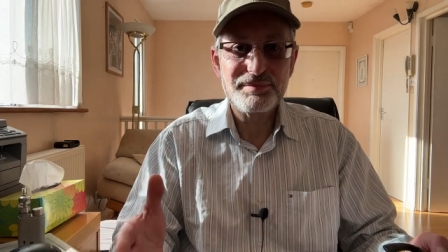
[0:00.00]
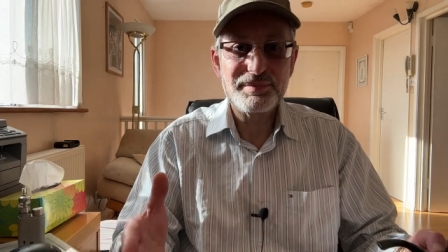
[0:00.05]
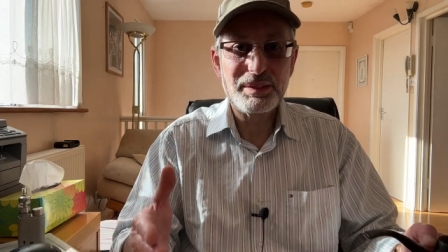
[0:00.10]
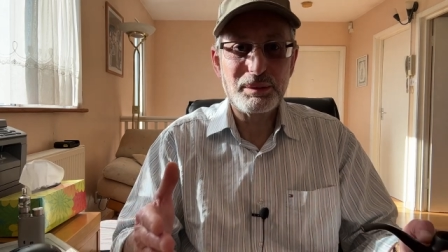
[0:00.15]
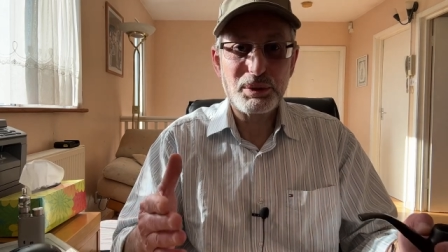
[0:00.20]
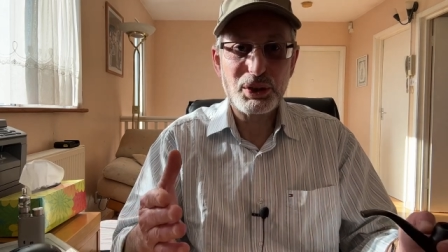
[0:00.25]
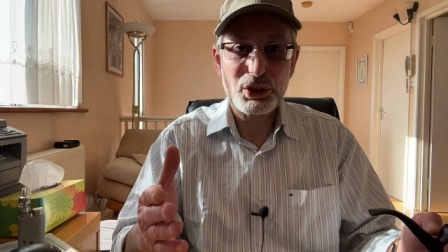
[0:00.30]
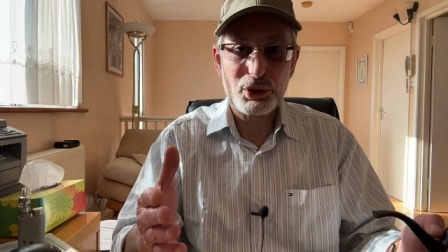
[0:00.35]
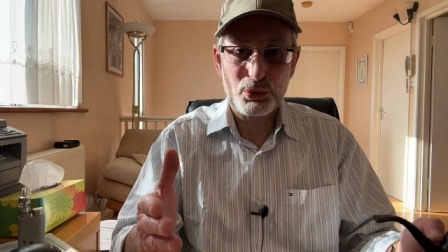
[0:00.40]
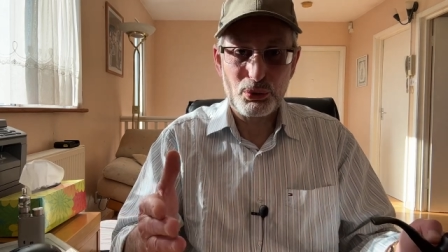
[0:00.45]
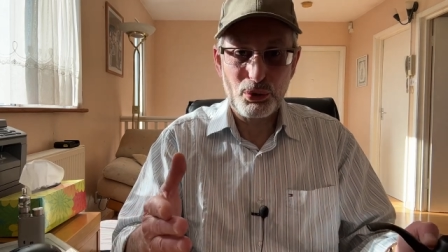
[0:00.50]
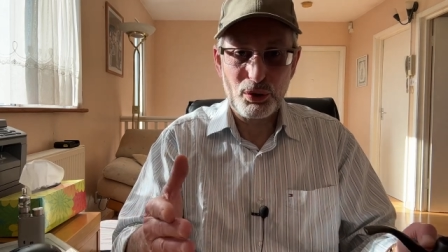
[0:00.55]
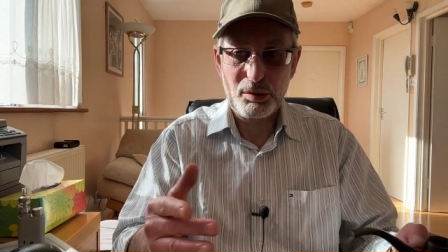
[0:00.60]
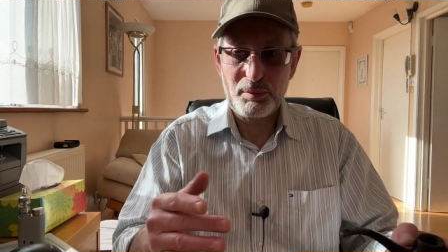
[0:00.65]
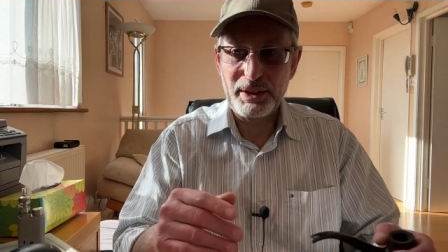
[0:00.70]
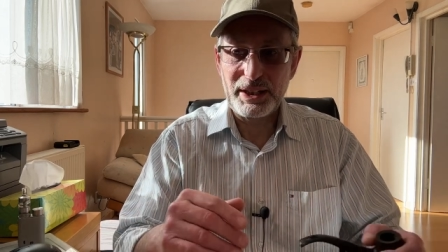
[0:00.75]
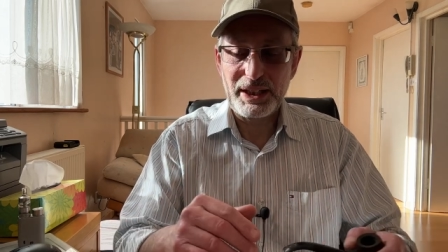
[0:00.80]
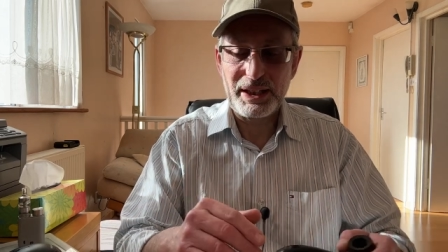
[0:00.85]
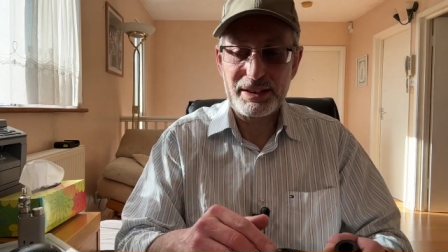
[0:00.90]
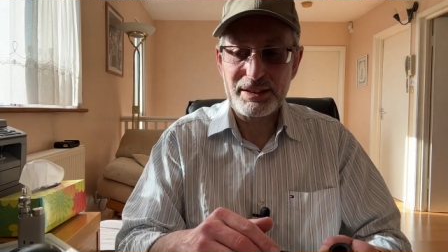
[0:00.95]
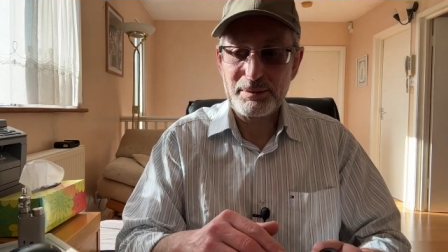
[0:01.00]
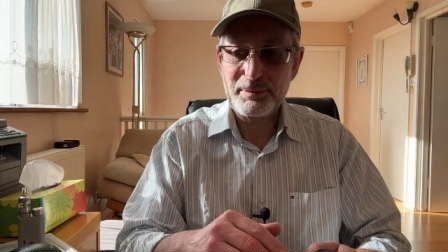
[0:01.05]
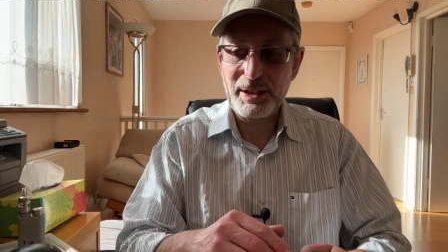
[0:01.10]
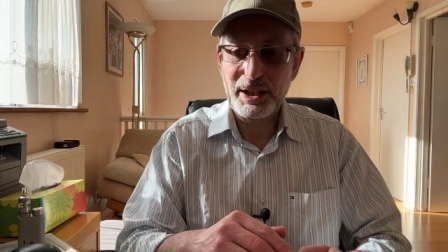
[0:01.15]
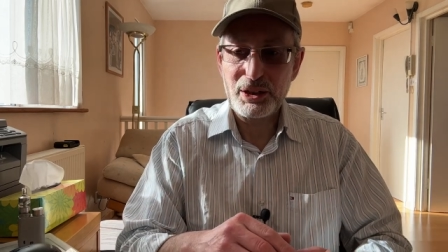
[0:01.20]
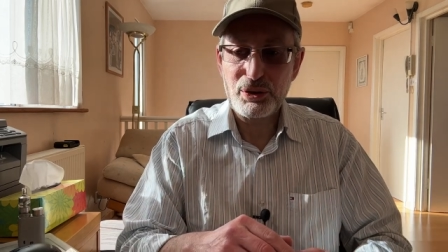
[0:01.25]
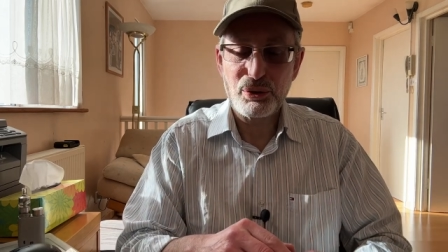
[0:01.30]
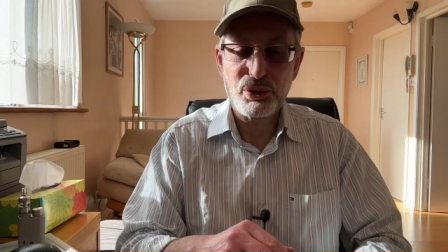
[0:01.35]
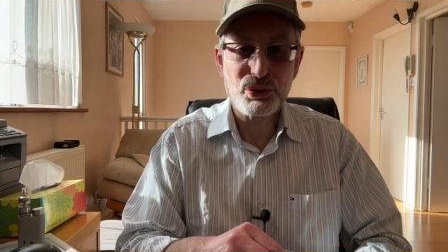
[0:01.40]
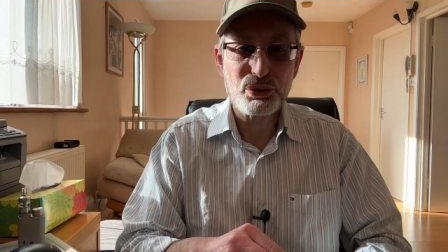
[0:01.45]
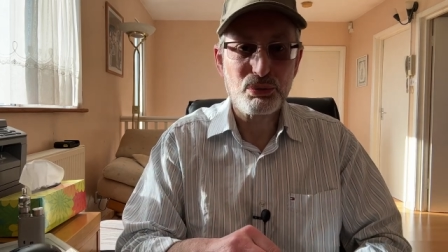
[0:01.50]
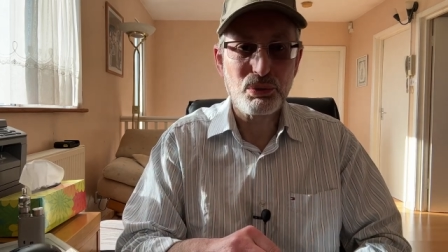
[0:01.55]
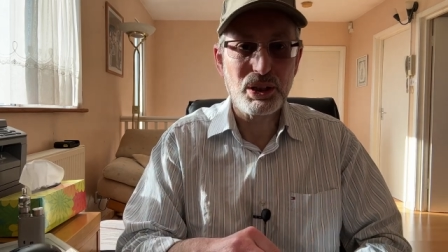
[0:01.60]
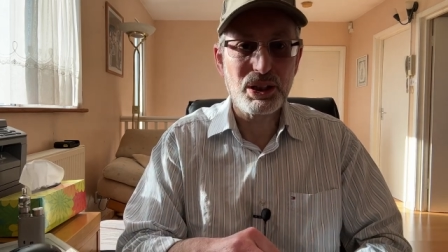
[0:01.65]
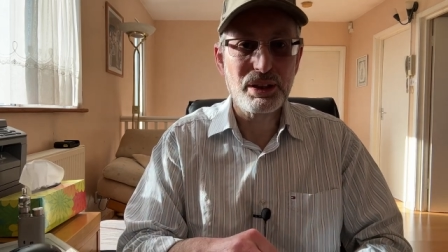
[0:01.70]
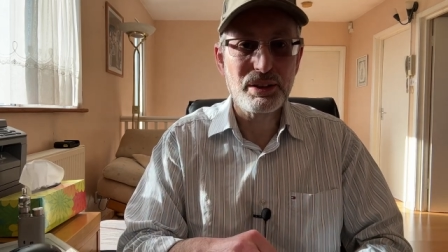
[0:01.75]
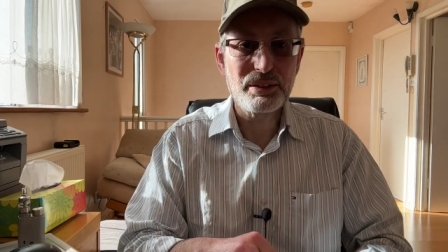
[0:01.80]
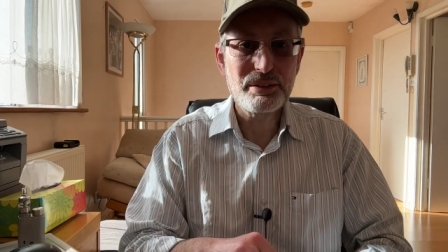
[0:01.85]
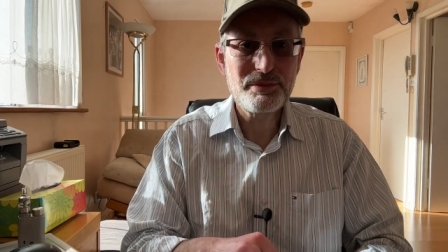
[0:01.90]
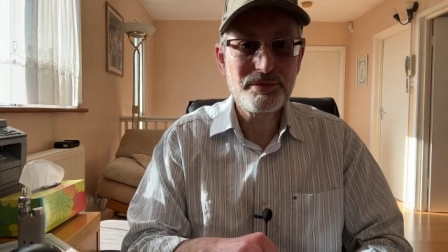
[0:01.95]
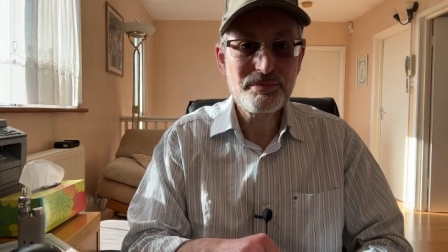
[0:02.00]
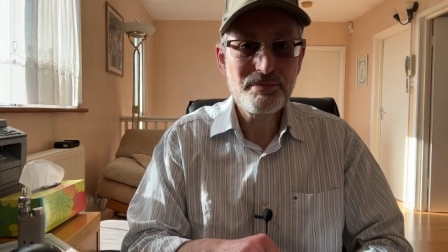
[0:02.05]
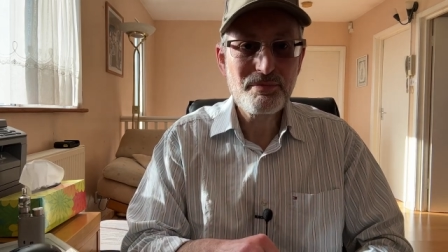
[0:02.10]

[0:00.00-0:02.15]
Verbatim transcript: I'm going to talk about that tobacco as well.